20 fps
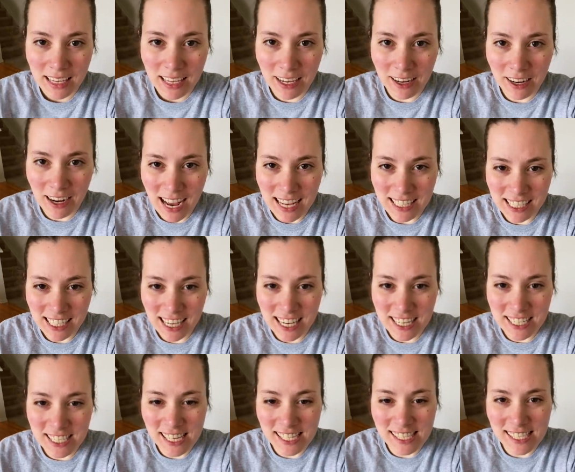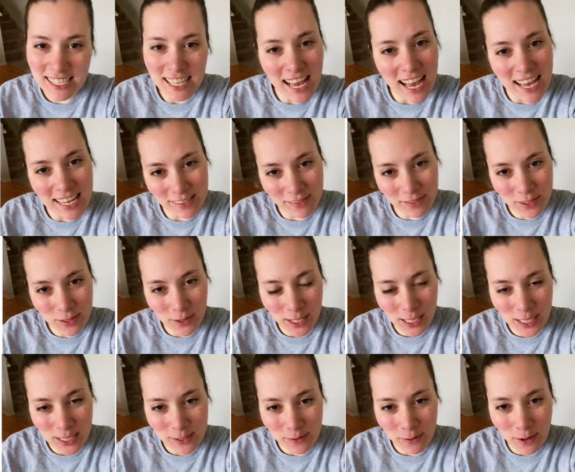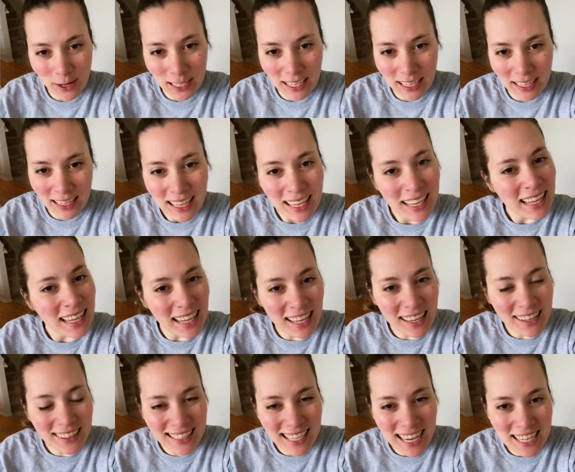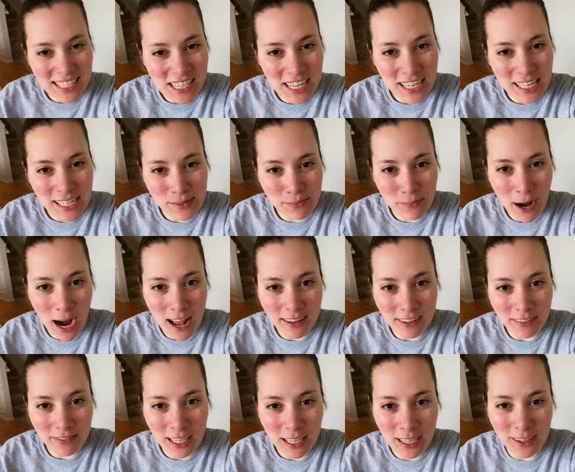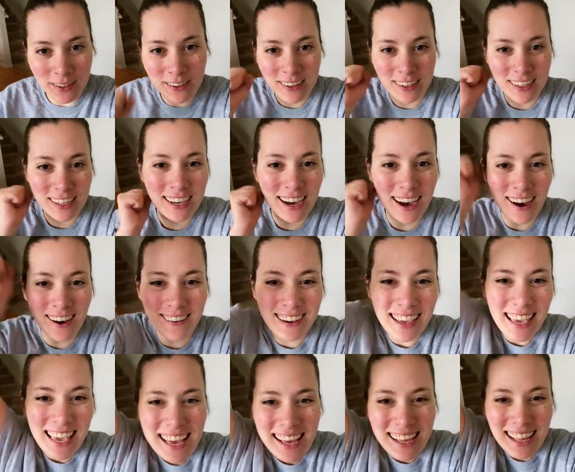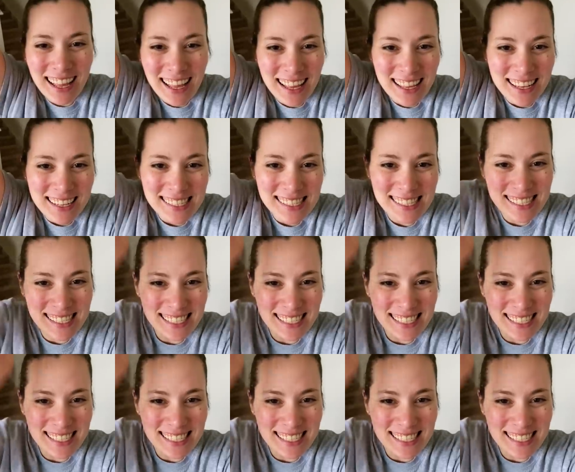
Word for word: Congratulations, class of 2020. Eagle Nation is proud of you. Go Eagles!